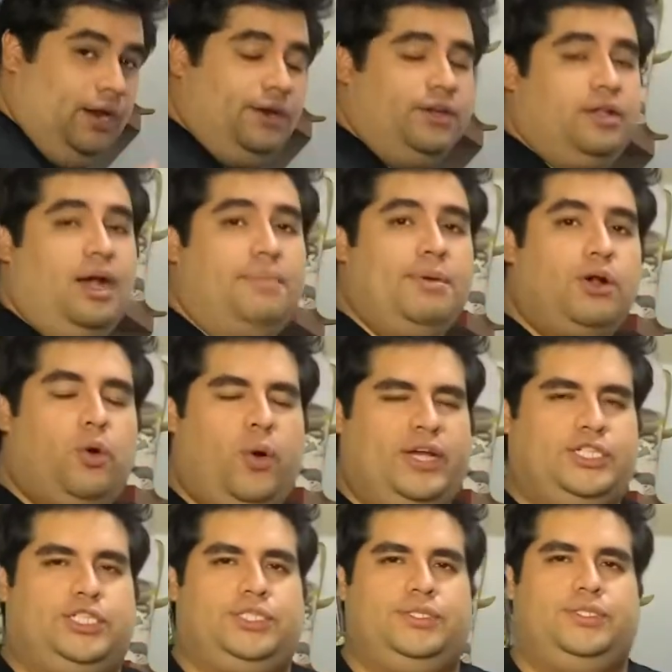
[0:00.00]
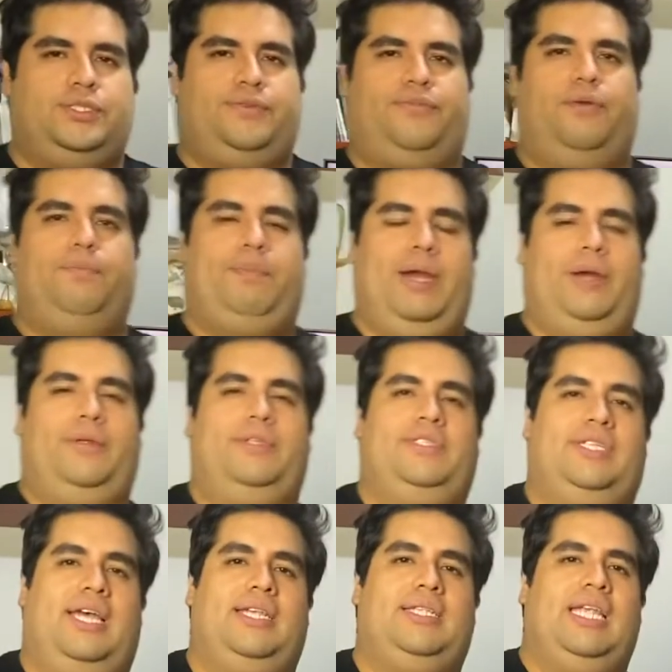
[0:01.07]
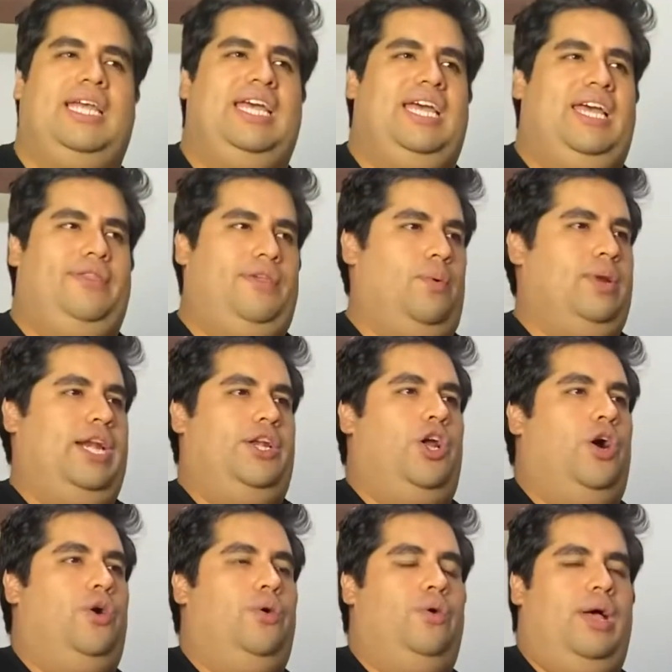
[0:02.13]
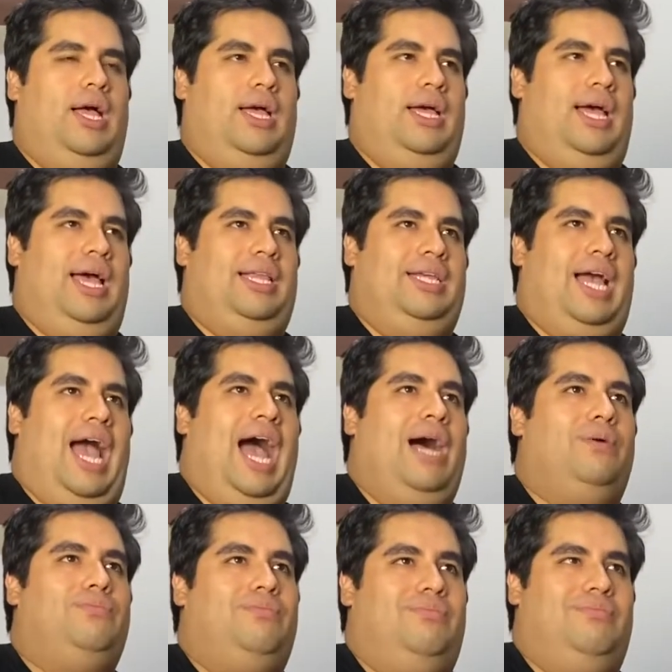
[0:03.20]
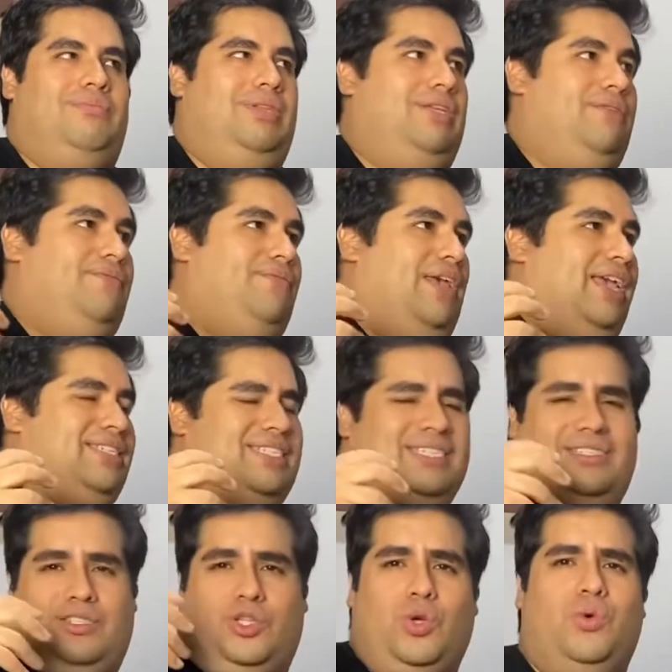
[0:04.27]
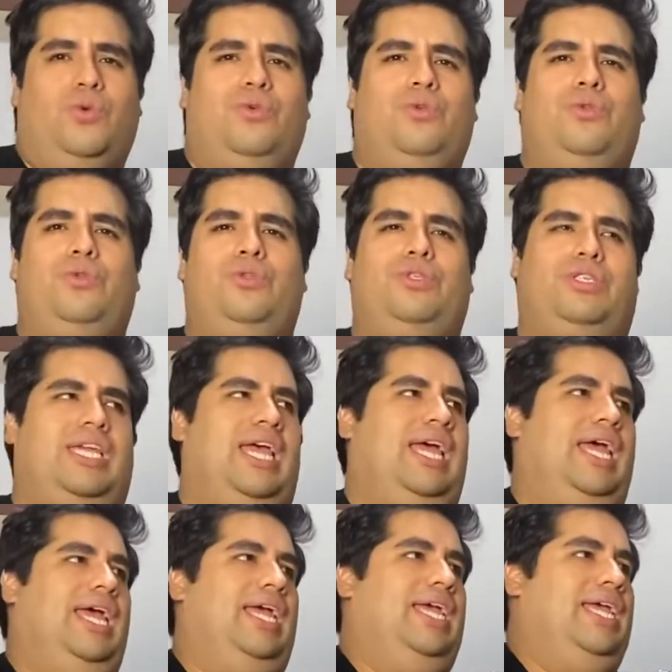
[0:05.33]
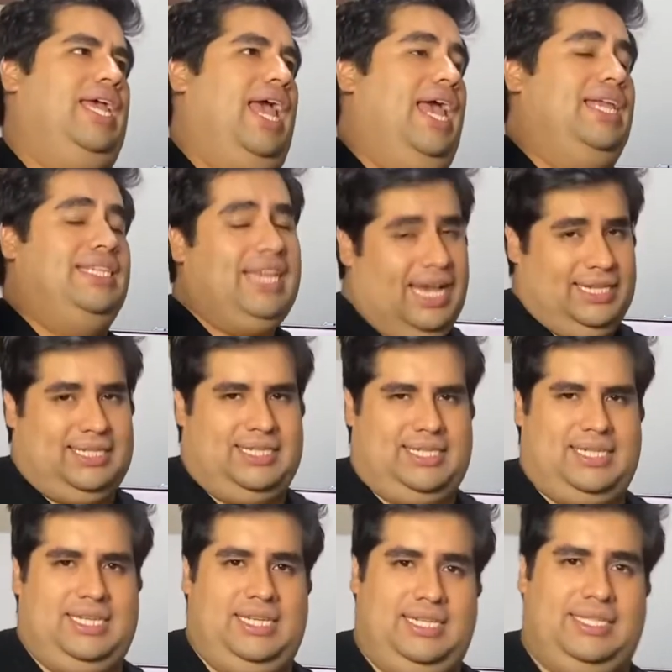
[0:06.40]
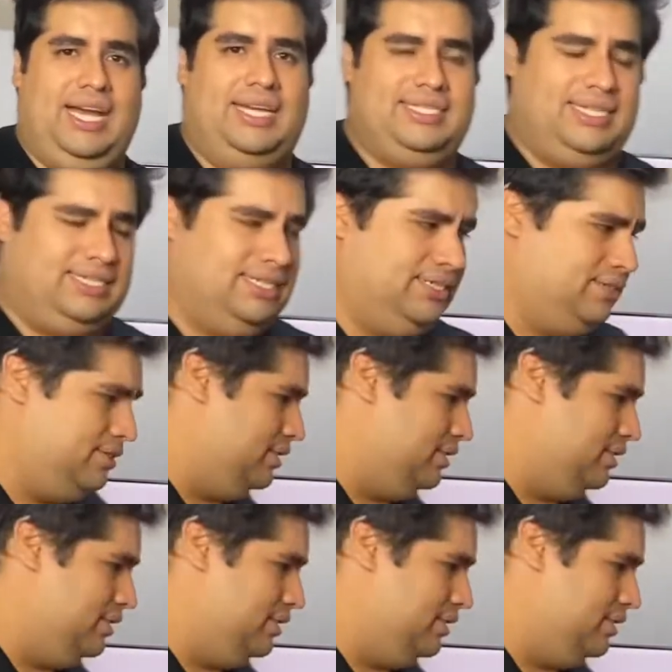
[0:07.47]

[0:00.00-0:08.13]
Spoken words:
common questions from parents that they want to know if exist tools, and yes, it does exist